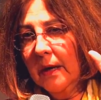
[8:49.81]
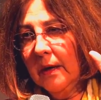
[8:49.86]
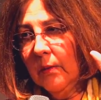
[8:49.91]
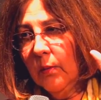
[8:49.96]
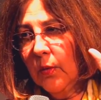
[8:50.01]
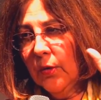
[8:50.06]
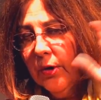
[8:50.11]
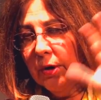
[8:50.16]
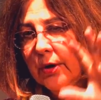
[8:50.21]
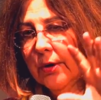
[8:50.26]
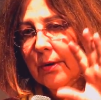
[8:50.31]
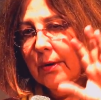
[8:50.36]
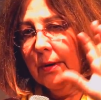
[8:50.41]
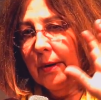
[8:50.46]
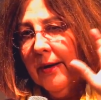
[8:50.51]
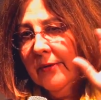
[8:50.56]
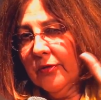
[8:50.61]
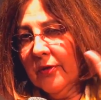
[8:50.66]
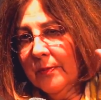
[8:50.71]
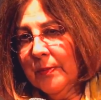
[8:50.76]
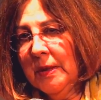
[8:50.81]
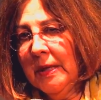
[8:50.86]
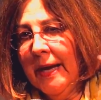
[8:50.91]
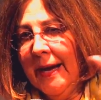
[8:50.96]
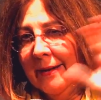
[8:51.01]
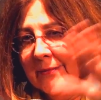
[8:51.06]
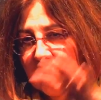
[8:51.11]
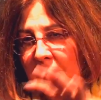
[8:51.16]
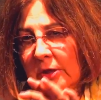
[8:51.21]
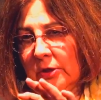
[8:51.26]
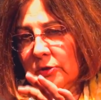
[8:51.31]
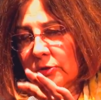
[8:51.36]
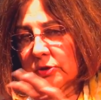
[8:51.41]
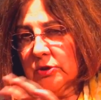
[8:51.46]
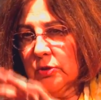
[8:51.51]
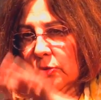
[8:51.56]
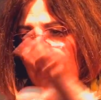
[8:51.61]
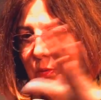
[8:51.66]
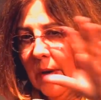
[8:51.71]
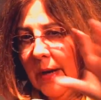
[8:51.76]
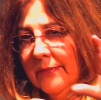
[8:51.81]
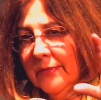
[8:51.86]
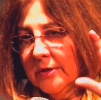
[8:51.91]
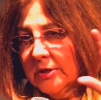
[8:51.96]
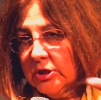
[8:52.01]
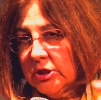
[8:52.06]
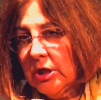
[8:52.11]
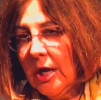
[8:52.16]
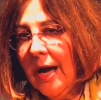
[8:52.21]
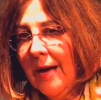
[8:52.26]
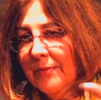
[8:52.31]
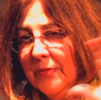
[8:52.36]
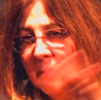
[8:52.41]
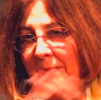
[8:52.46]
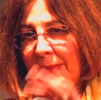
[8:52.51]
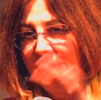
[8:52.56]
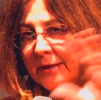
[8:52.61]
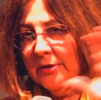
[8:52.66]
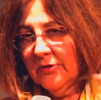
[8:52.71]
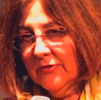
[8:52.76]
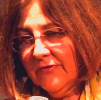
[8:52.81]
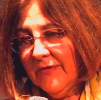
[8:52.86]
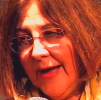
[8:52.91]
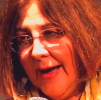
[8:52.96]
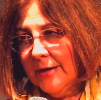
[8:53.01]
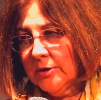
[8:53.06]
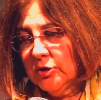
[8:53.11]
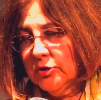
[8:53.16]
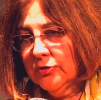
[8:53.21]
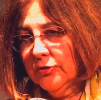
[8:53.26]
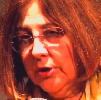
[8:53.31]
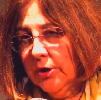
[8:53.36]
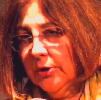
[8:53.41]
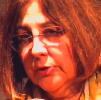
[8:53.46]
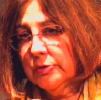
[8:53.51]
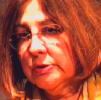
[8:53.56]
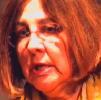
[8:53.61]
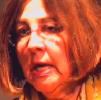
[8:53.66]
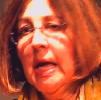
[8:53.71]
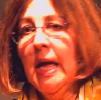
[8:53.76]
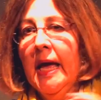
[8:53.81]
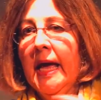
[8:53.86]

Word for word: worker at the plant that used to run the shop that manufactured those,